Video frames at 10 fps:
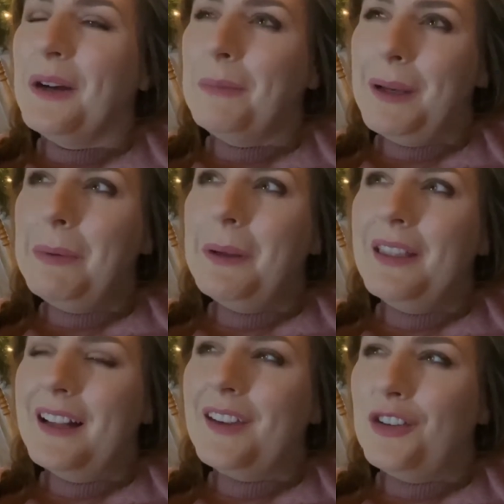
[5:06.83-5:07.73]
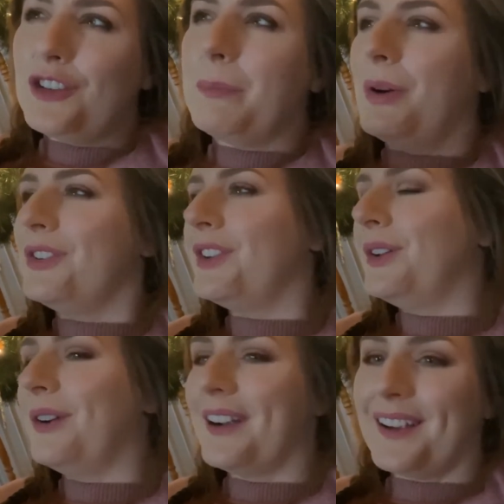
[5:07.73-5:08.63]
Maybe that's how you're supposed to
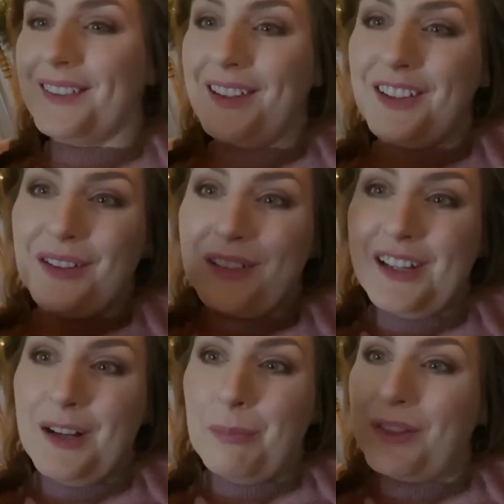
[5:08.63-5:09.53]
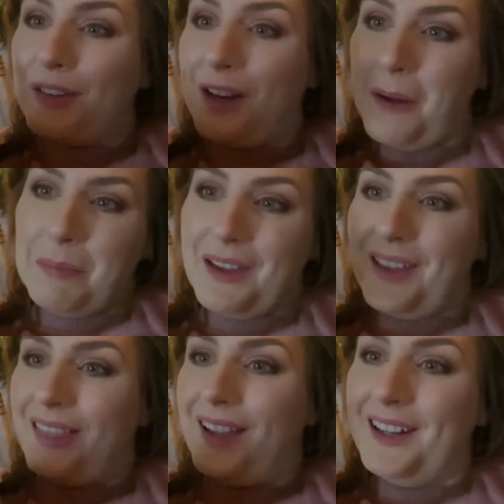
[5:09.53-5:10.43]
do it. Because then you don't end up with crappy
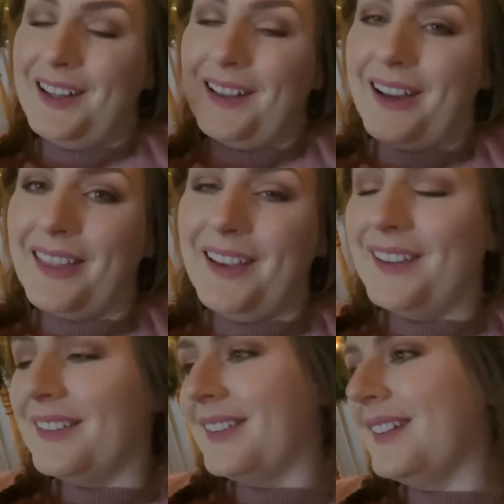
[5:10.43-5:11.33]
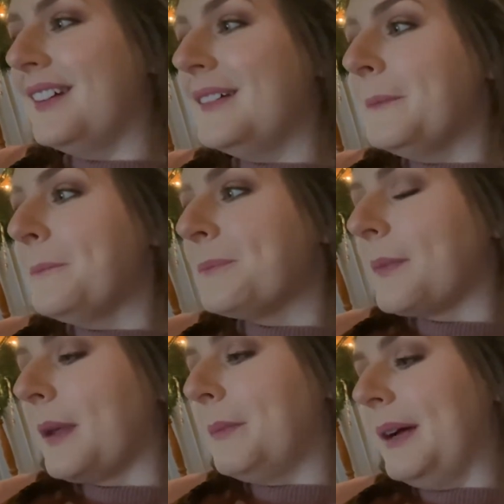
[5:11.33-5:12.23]
lighting like this.
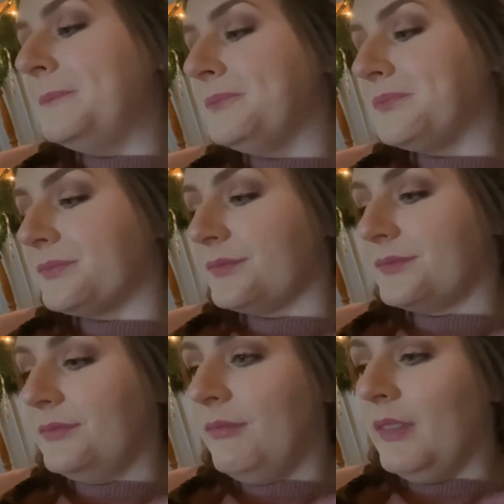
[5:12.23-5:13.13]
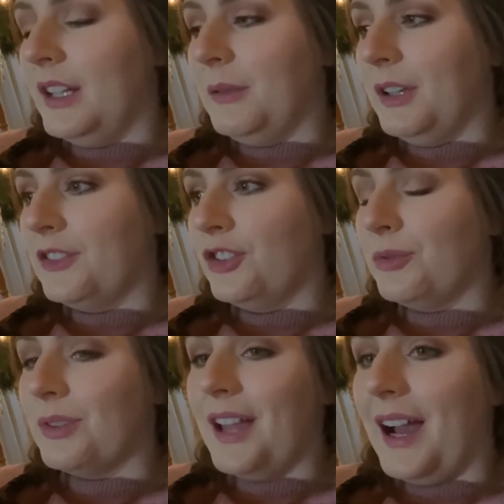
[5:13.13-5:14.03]
But, anyways, just
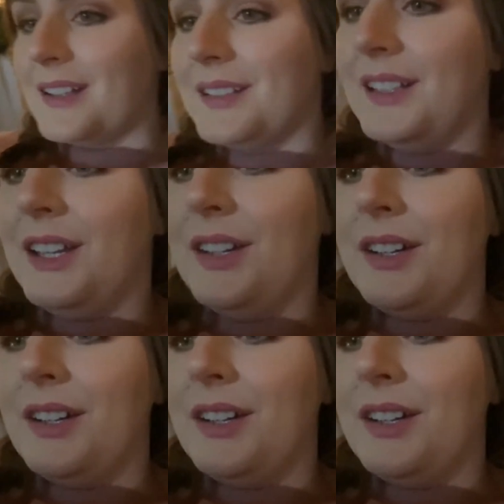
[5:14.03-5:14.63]
relaxing here.